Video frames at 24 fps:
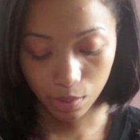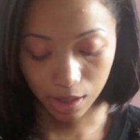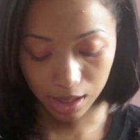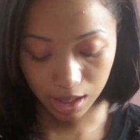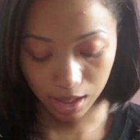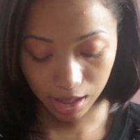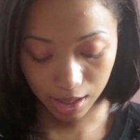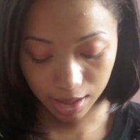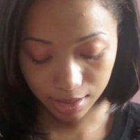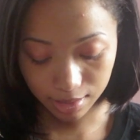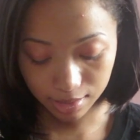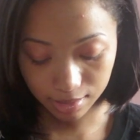
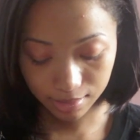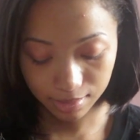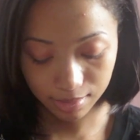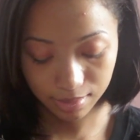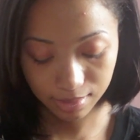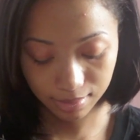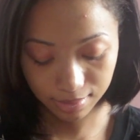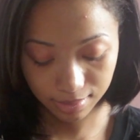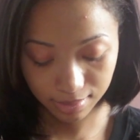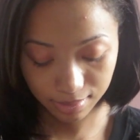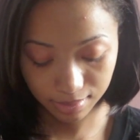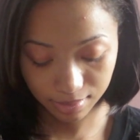with it
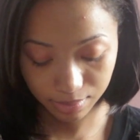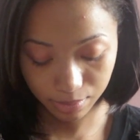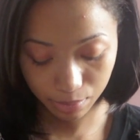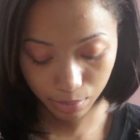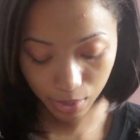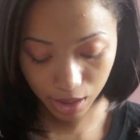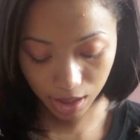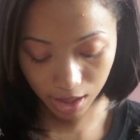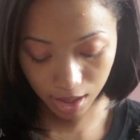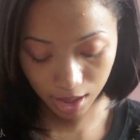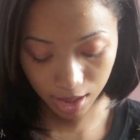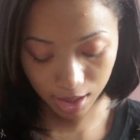
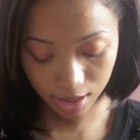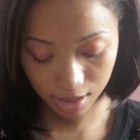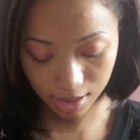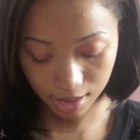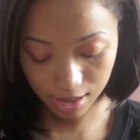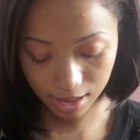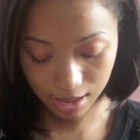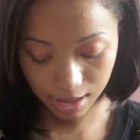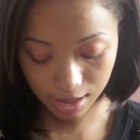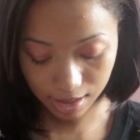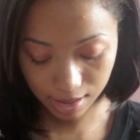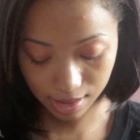
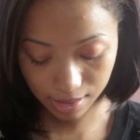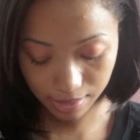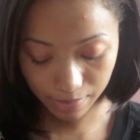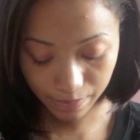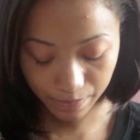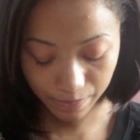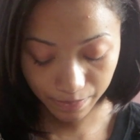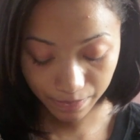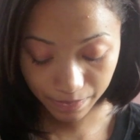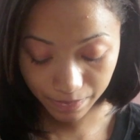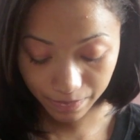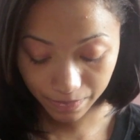because
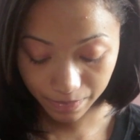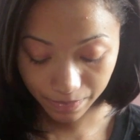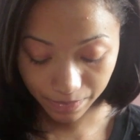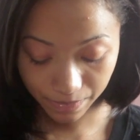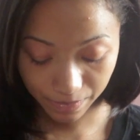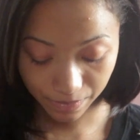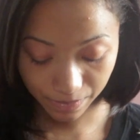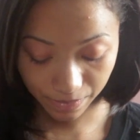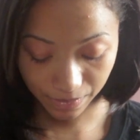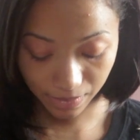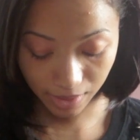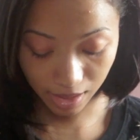
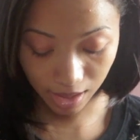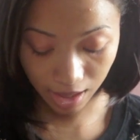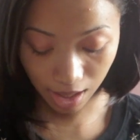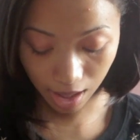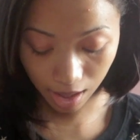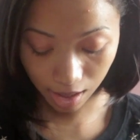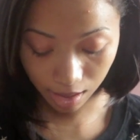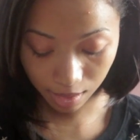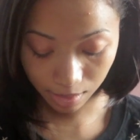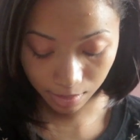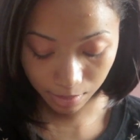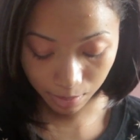
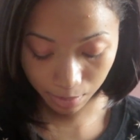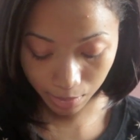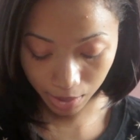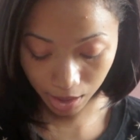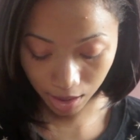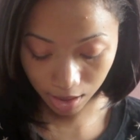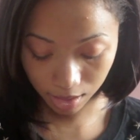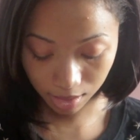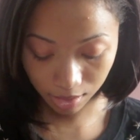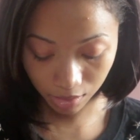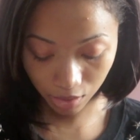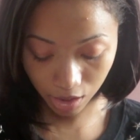yeah
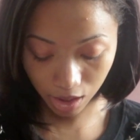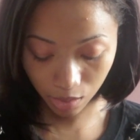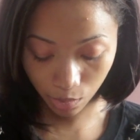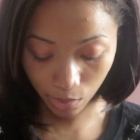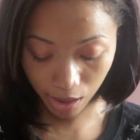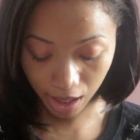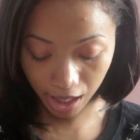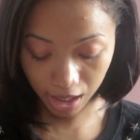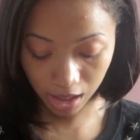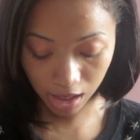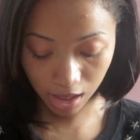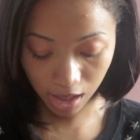but you can
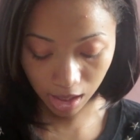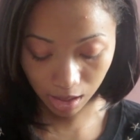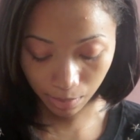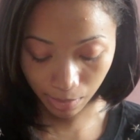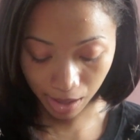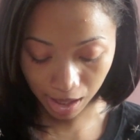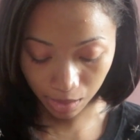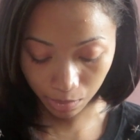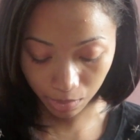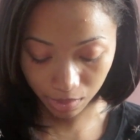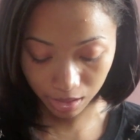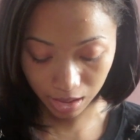wear any color
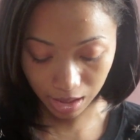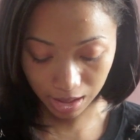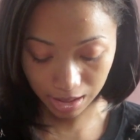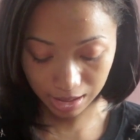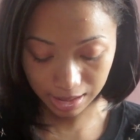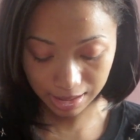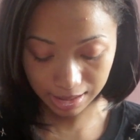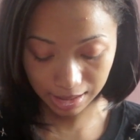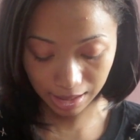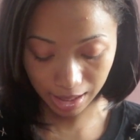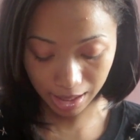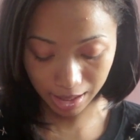bottom with
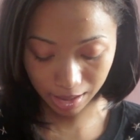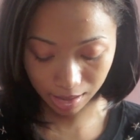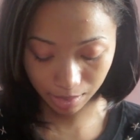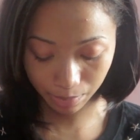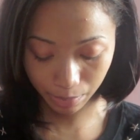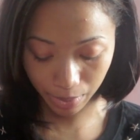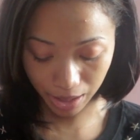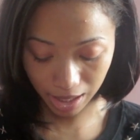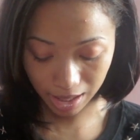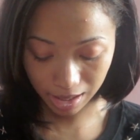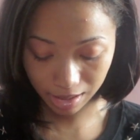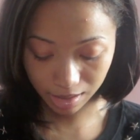this like
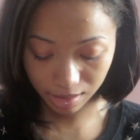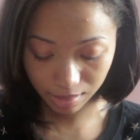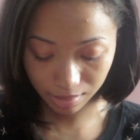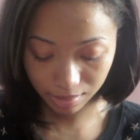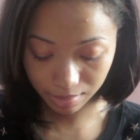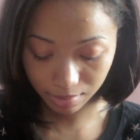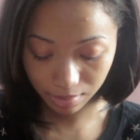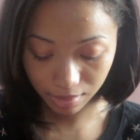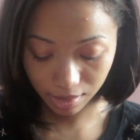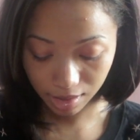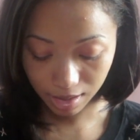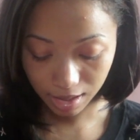pink
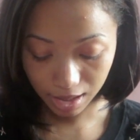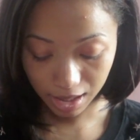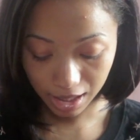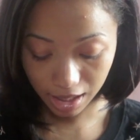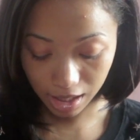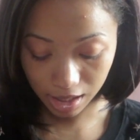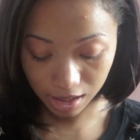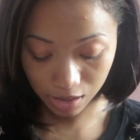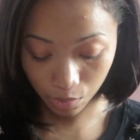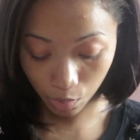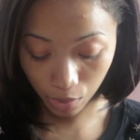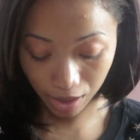
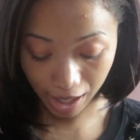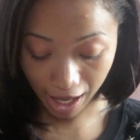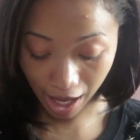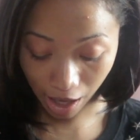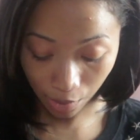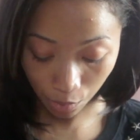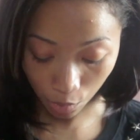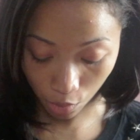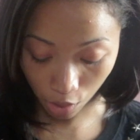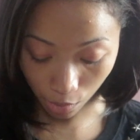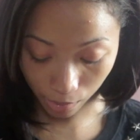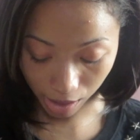is what
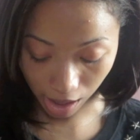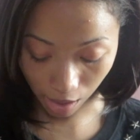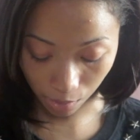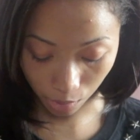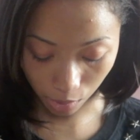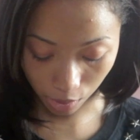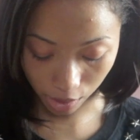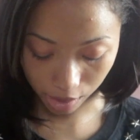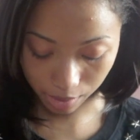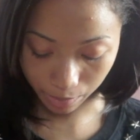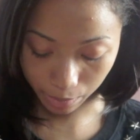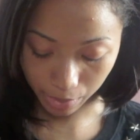I wore when I
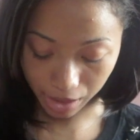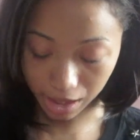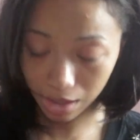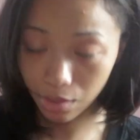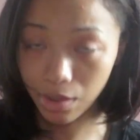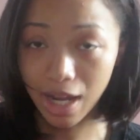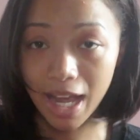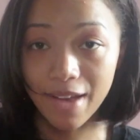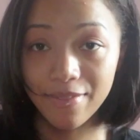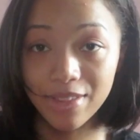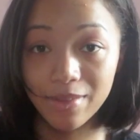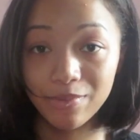wore it but I
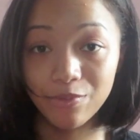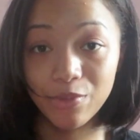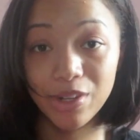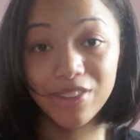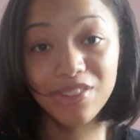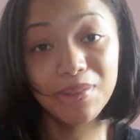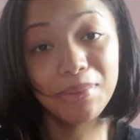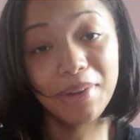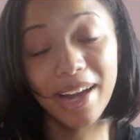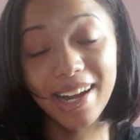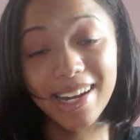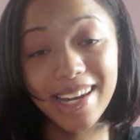don't have them
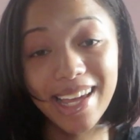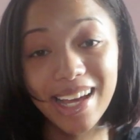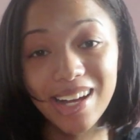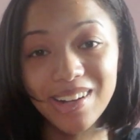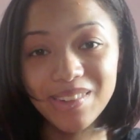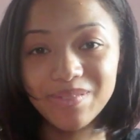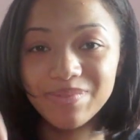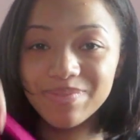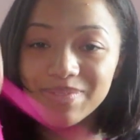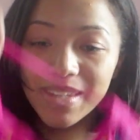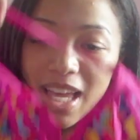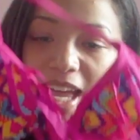with me right
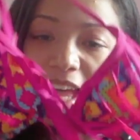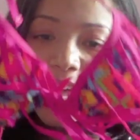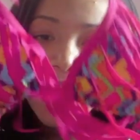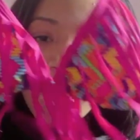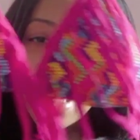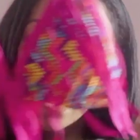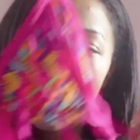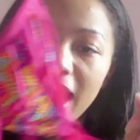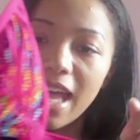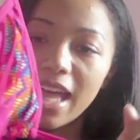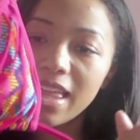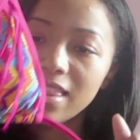now
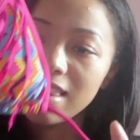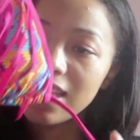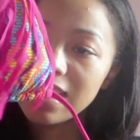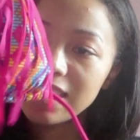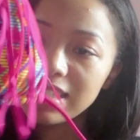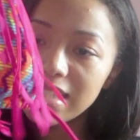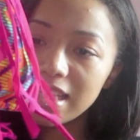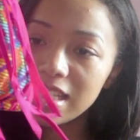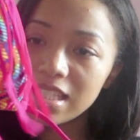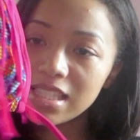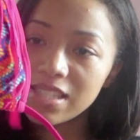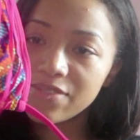and
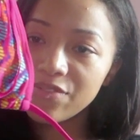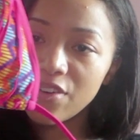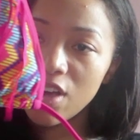this is